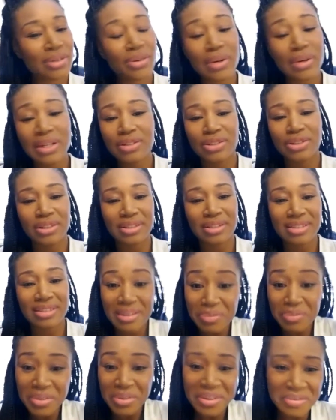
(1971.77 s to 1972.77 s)
questions,
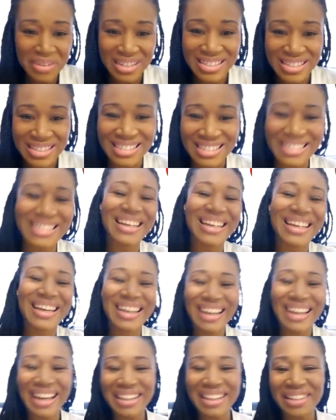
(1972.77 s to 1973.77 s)
send me a message.
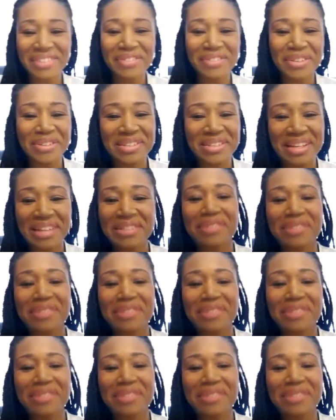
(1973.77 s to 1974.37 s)
I love those kind of